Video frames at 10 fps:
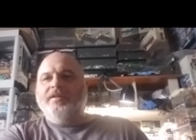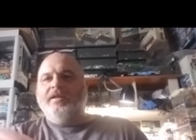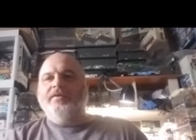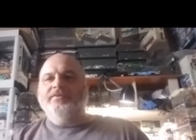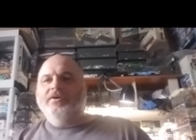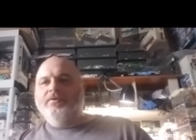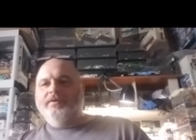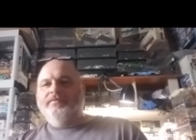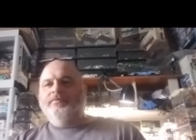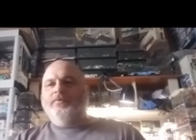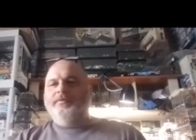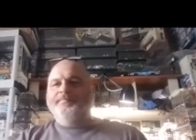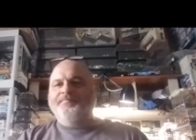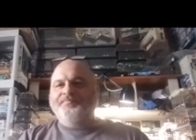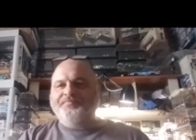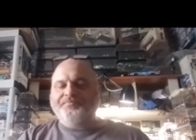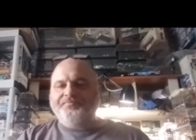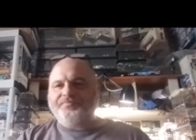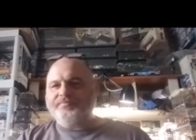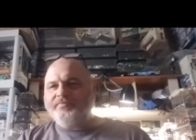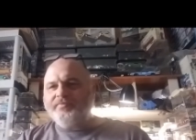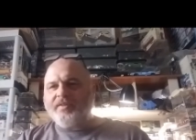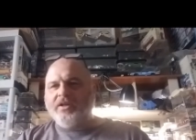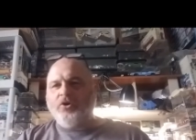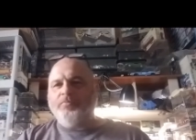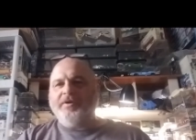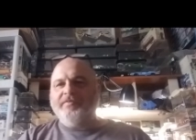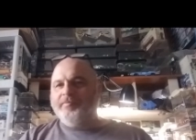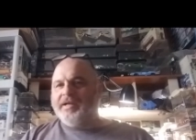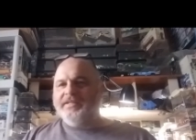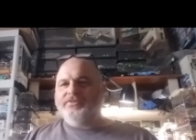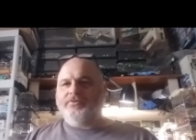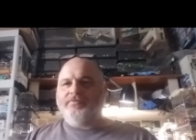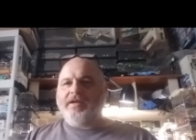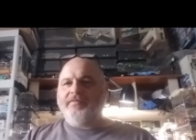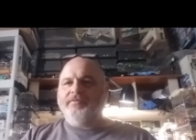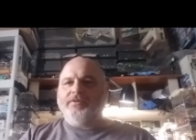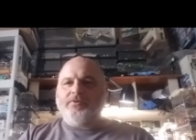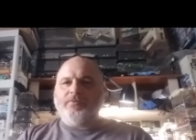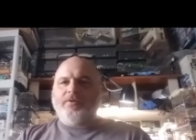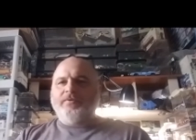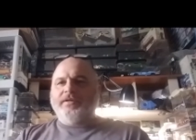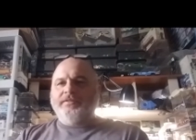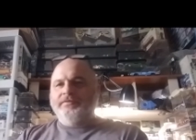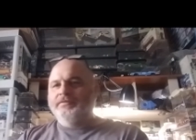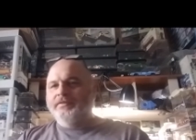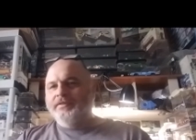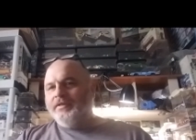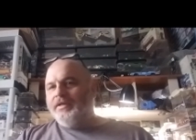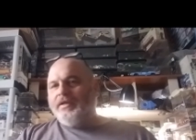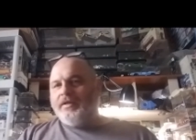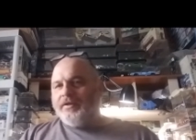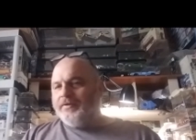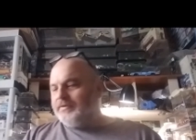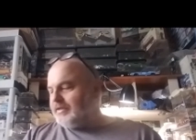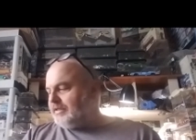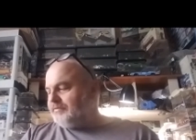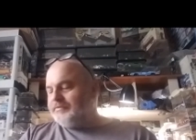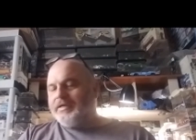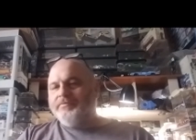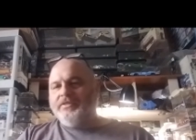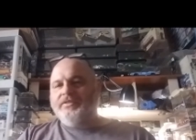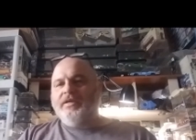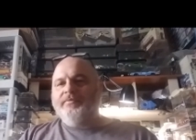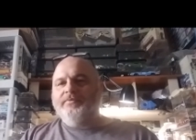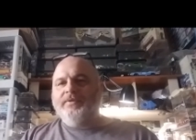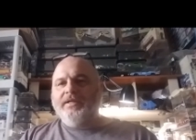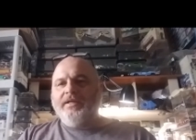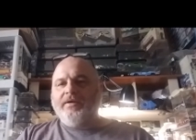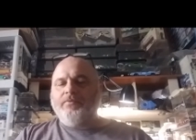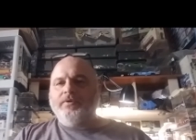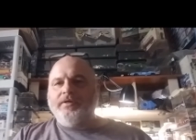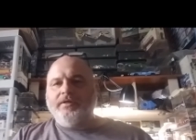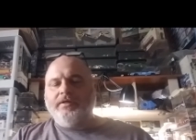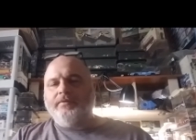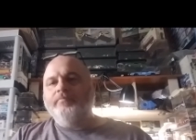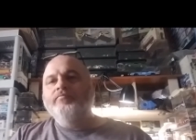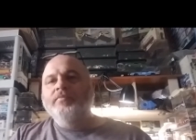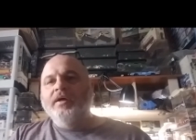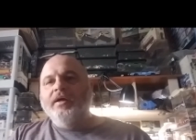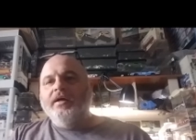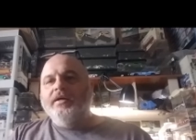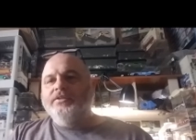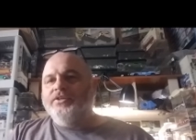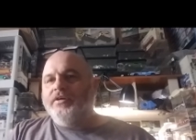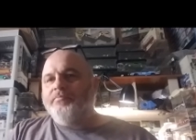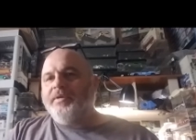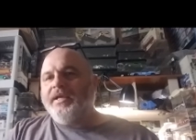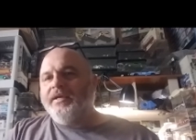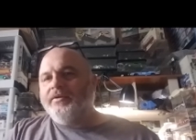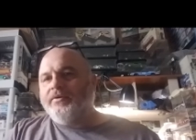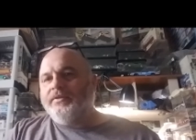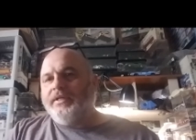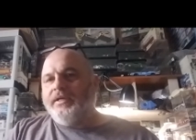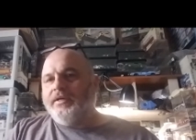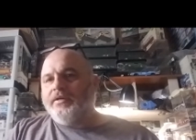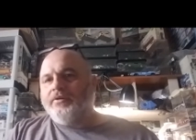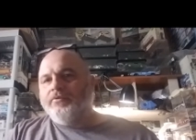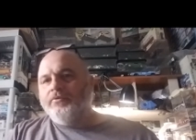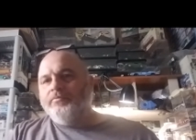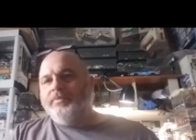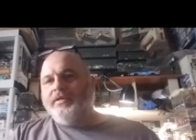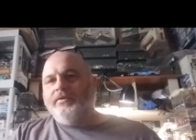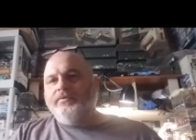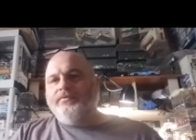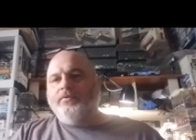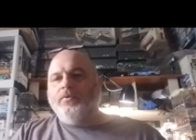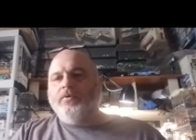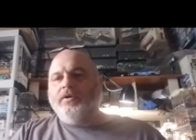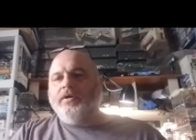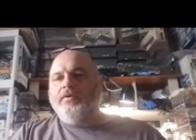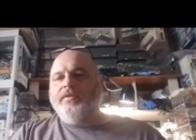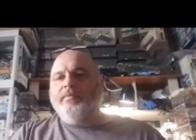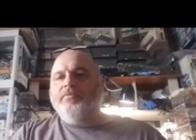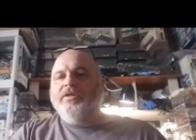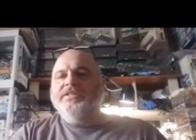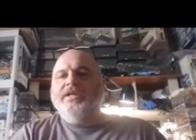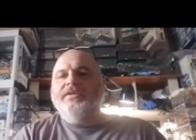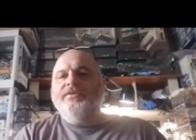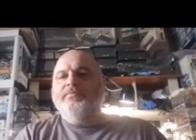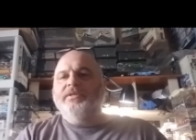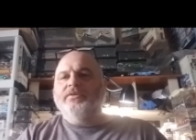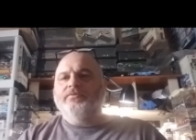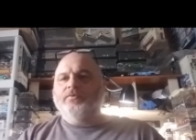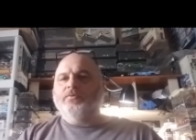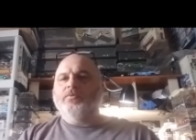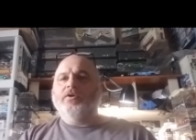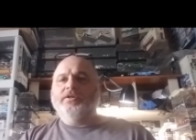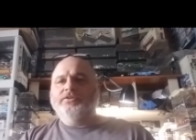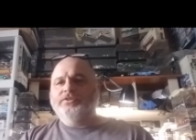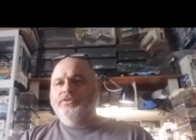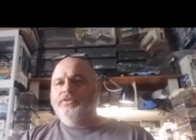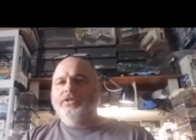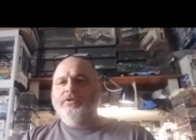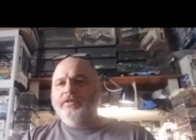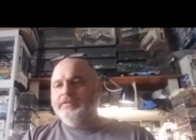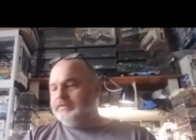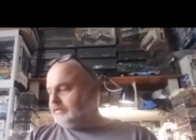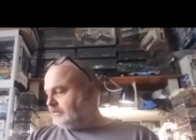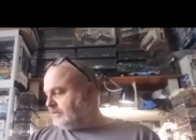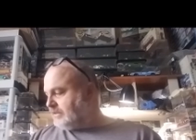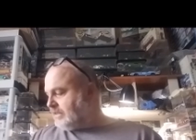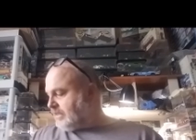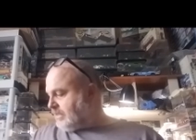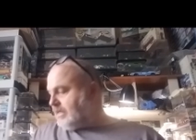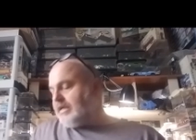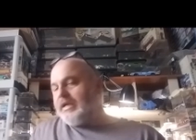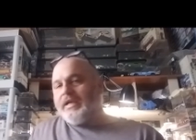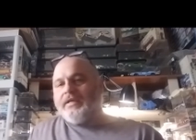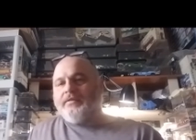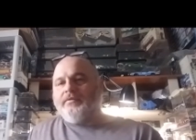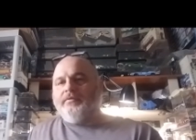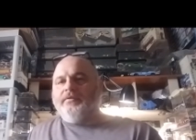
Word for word: How's it going, everyone? Hope everybody's surviving the corona. Okay, I'm just coming with you. I want to uh, jump in on the uh, group build for uh, the appreciation build for Ron Stewart and